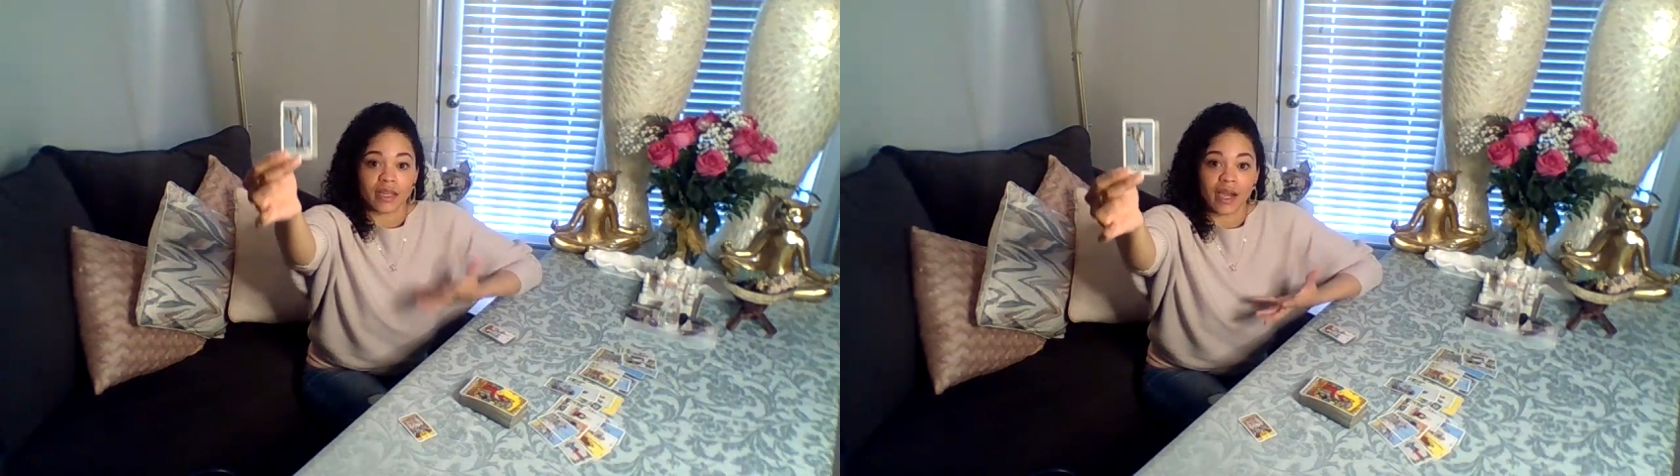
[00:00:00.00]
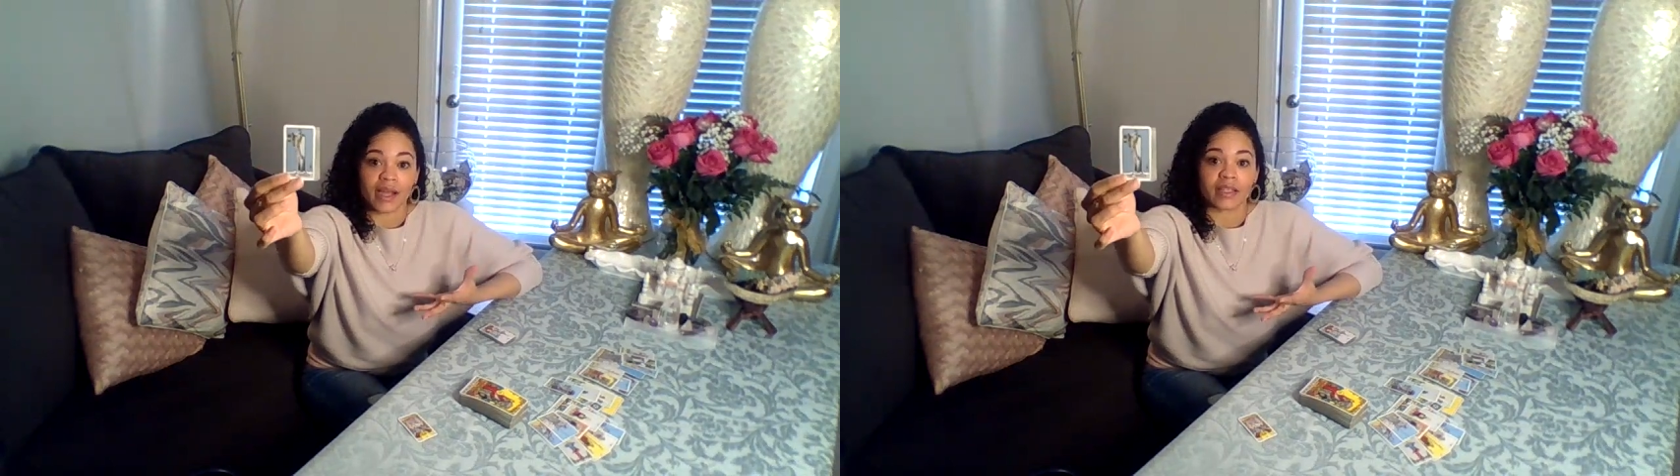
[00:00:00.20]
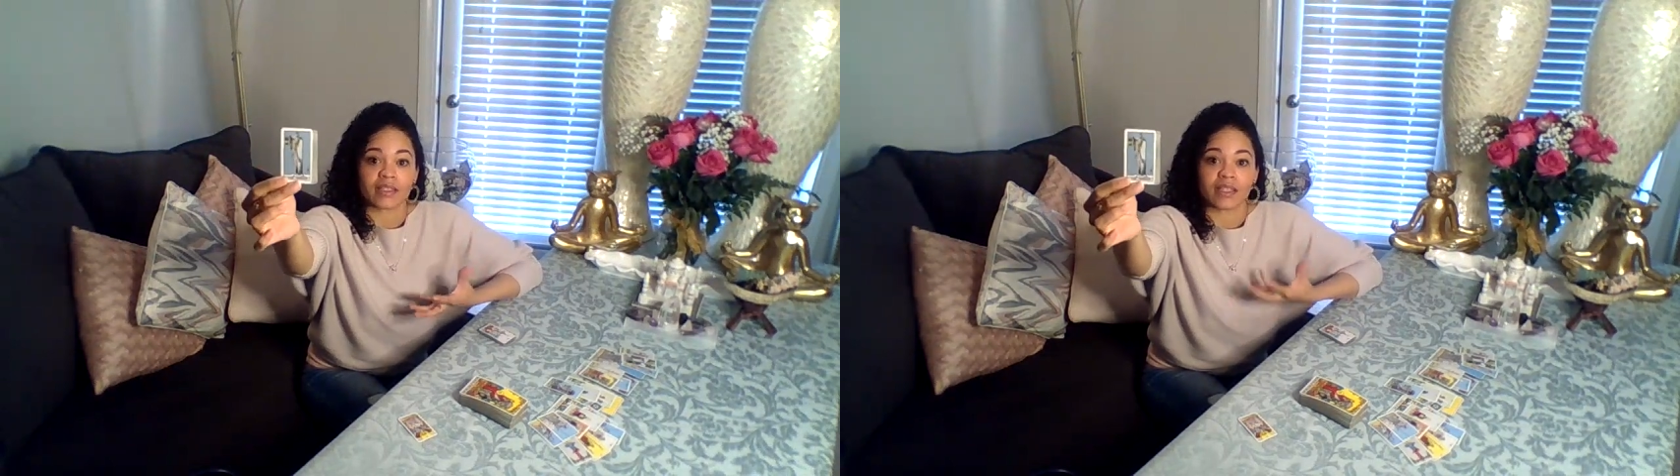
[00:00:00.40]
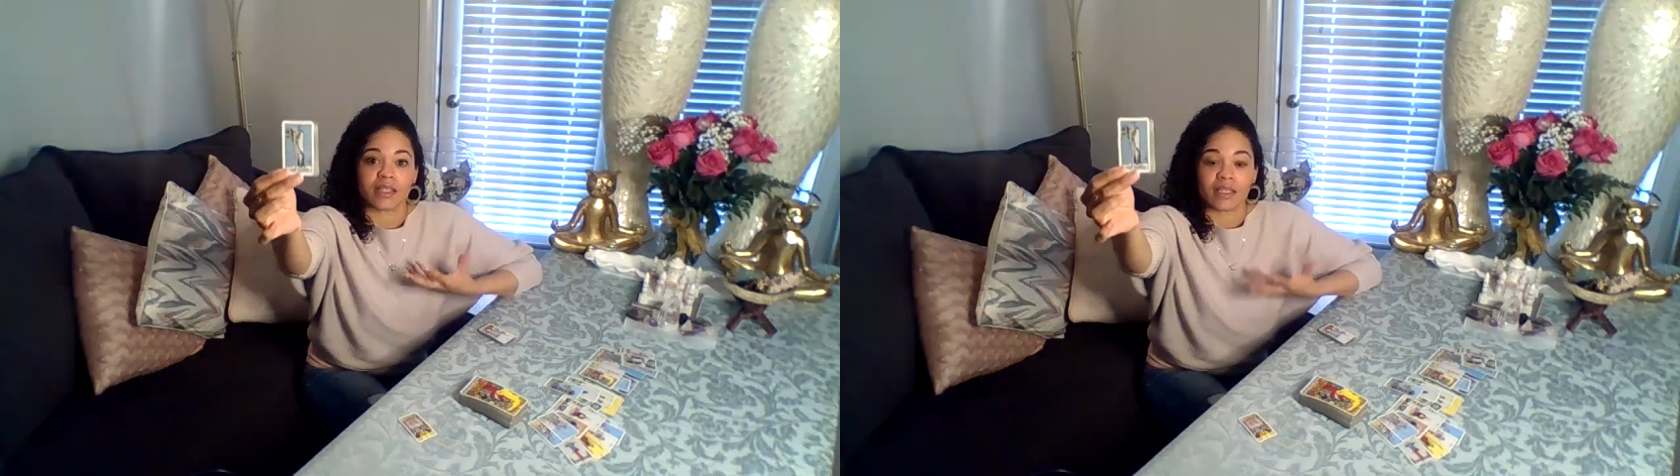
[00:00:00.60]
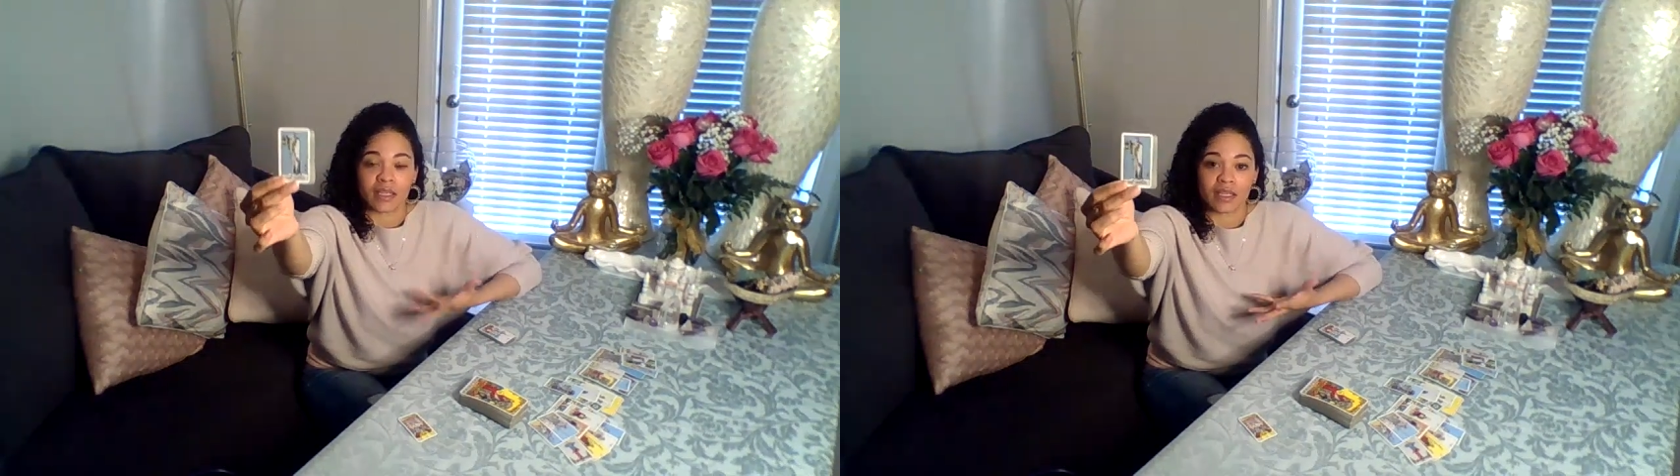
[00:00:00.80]
guidance that
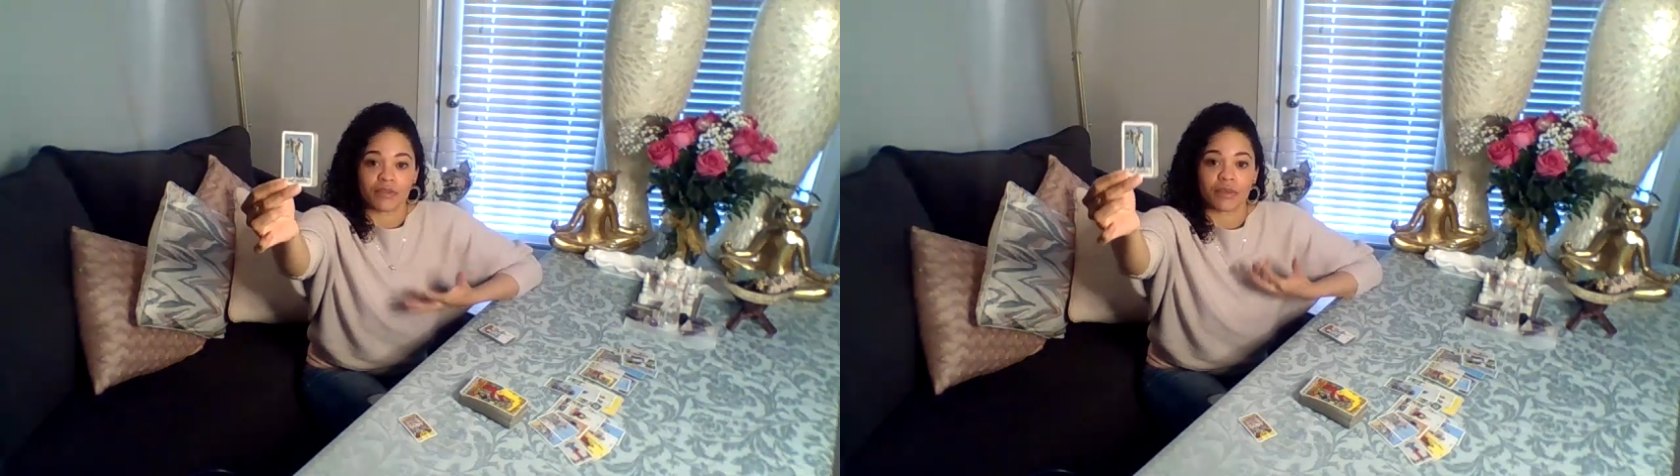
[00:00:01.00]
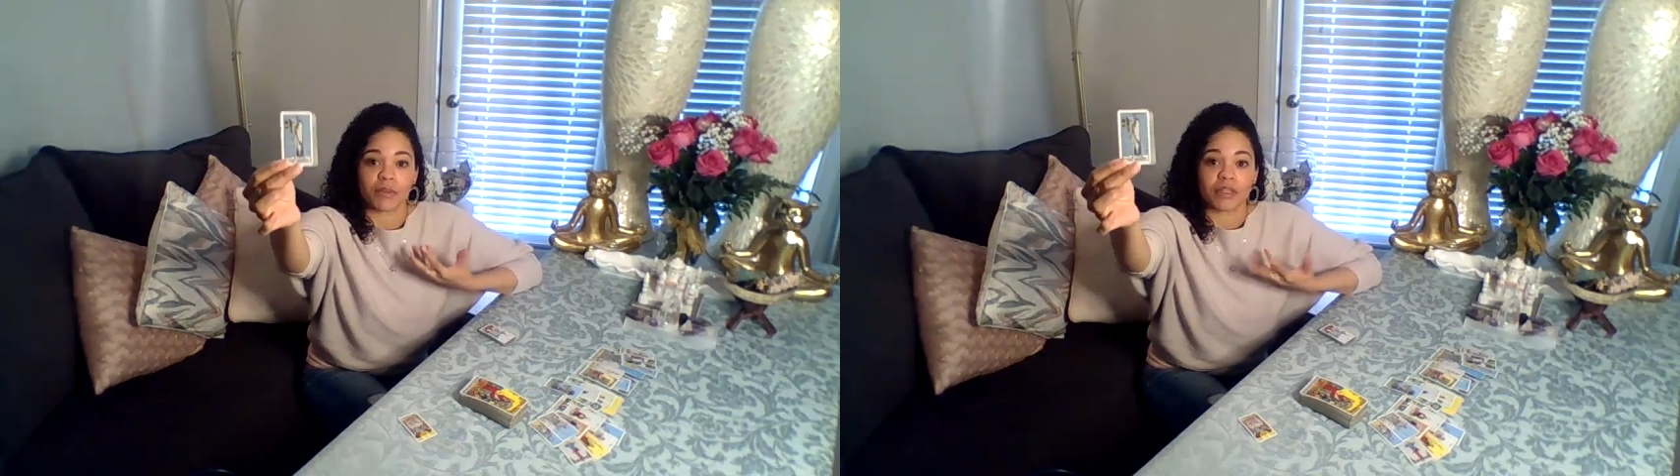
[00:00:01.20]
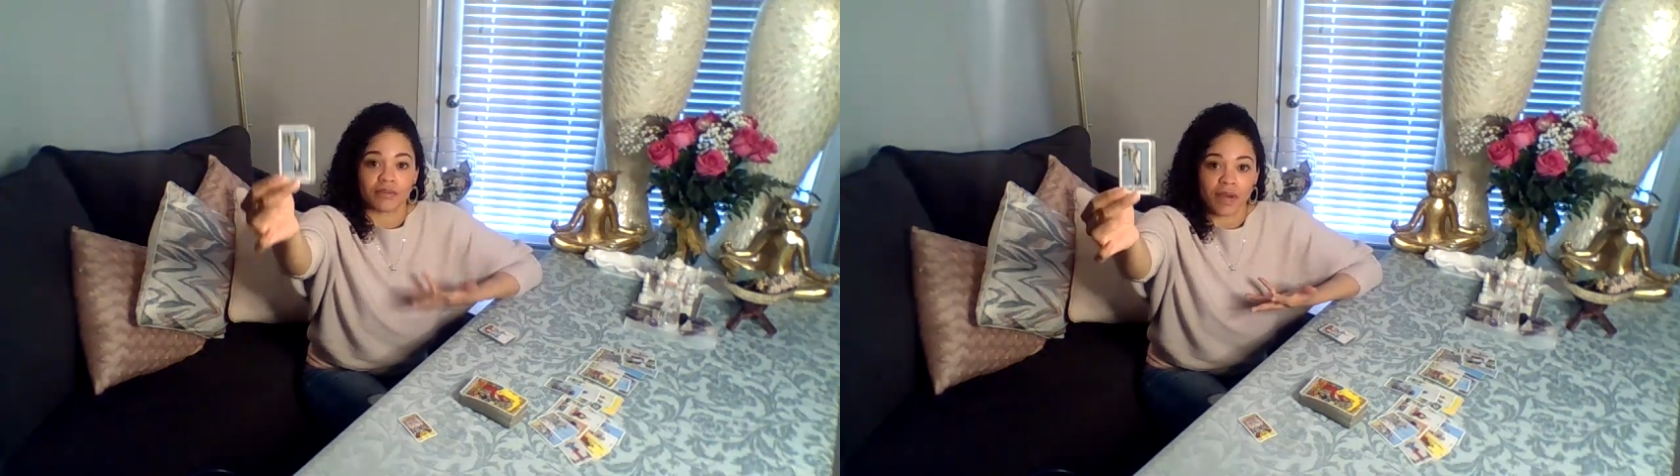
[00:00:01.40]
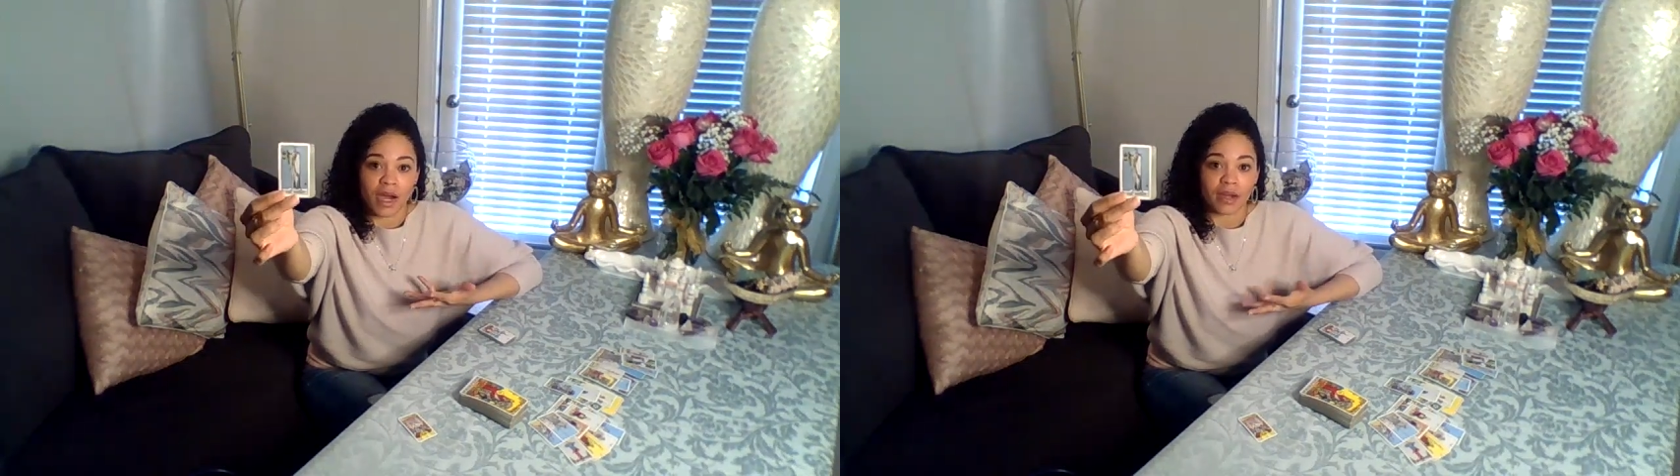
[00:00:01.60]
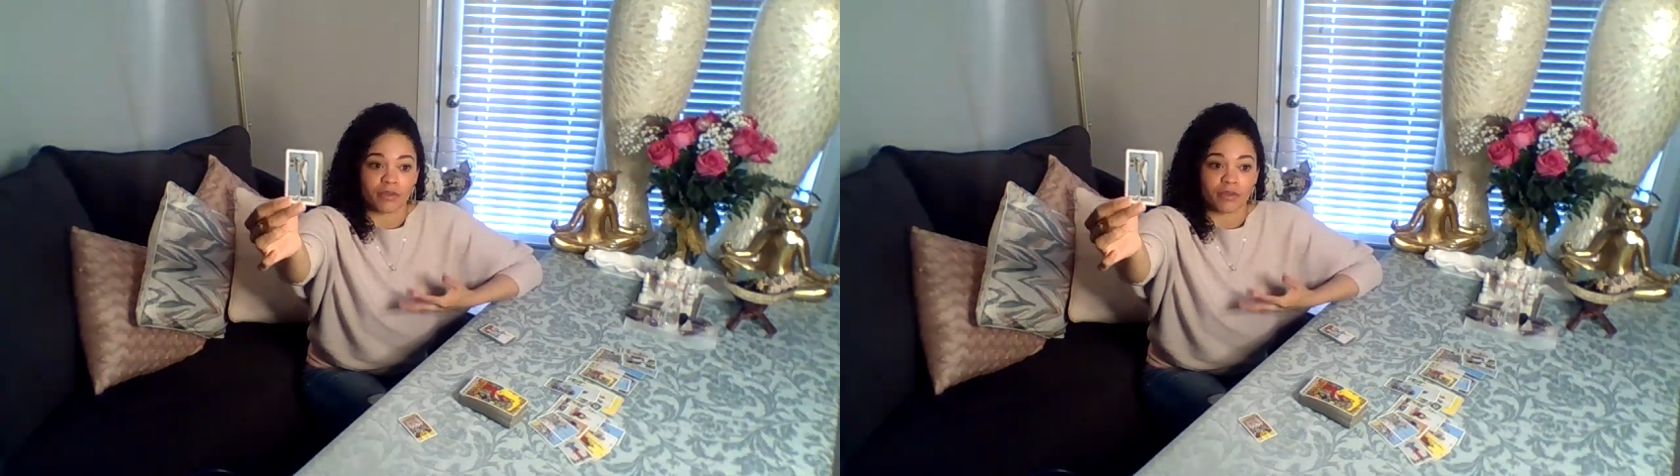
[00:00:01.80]
they need from the divine,